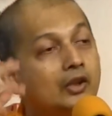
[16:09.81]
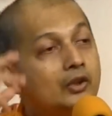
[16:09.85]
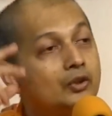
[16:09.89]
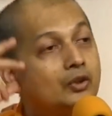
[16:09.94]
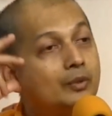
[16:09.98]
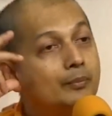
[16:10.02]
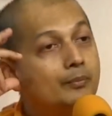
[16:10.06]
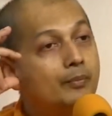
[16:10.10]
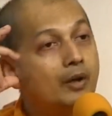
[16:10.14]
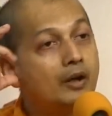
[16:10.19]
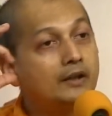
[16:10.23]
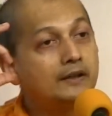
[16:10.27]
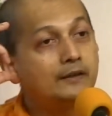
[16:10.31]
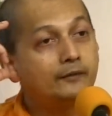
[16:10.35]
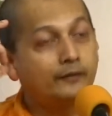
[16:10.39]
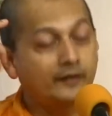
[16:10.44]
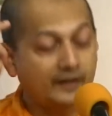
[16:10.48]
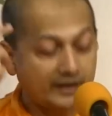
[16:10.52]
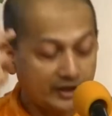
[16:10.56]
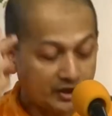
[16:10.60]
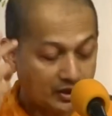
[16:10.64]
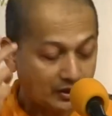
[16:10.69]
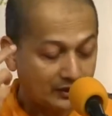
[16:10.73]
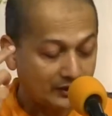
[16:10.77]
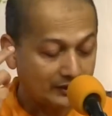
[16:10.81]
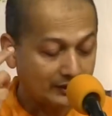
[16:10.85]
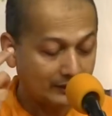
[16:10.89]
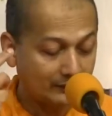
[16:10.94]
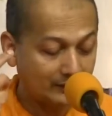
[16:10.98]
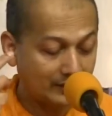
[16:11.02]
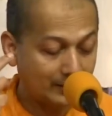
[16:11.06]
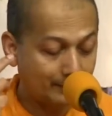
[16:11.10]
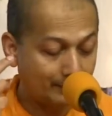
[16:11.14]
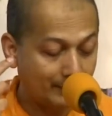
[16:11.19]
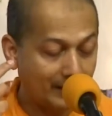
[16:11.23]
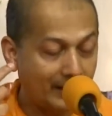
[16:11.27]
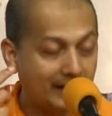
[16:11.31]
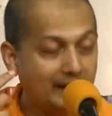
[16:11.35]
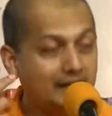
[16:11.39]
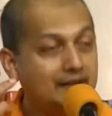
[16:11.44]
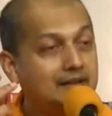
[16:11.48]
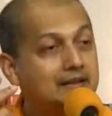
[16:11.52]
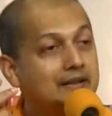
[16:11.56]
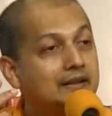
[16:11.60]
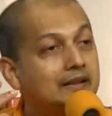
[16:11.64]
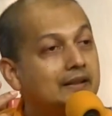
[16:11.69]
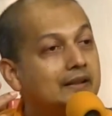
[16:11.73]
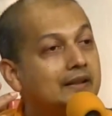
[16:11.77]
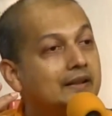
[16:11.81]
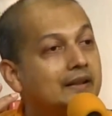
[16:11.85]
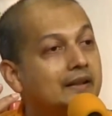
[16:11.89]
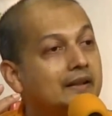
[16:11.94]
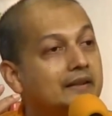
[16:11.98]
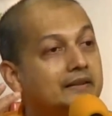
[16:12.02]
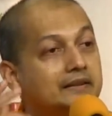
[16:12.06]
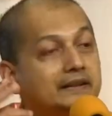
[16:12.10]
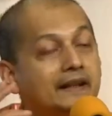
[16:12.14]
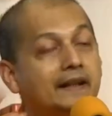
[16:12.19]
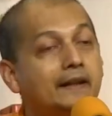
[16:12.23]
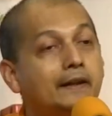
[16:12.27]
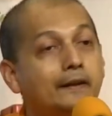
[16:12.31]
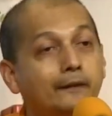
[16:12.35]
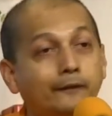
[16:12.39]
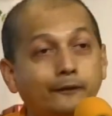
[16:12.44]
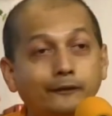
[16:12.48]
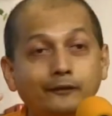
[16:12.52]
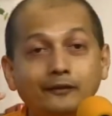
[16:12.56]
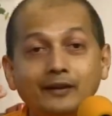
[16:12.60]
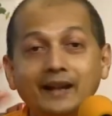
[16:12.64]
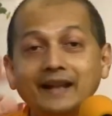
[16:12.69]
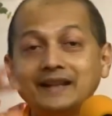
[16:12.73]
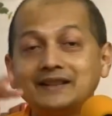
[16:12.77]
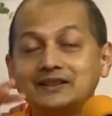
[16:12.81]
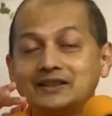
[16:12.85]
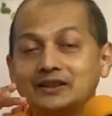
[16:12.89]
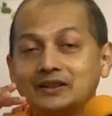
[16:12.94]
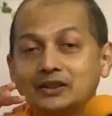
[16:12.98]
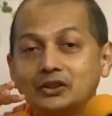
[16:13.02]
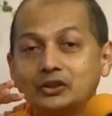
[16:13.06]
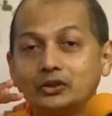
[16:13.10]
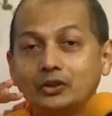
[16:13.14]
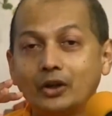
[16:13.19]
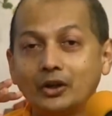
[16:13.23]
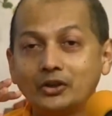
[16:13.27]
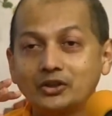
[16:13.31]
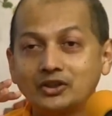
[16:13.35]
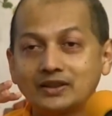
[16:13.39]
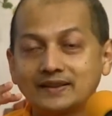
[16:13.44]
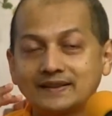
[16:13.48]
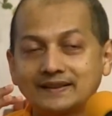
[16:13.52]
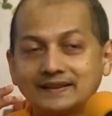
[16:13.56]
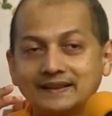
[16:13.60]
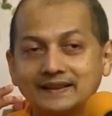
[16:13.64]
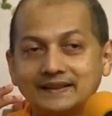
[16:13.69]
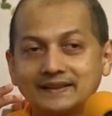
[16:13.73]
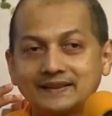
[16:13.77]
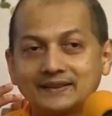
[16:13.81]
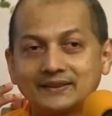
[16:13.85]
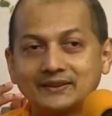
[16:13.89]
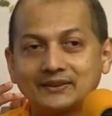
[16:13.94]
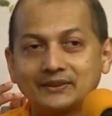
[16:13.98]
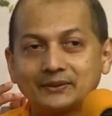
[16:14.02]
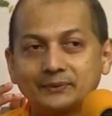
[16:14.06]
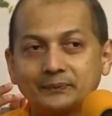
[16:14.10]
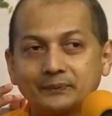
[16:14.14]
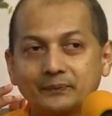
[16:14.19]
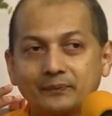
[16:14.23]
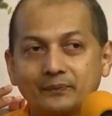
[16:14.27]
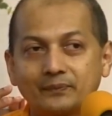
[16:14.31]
So, modifications of the mind, they reflect consciousness.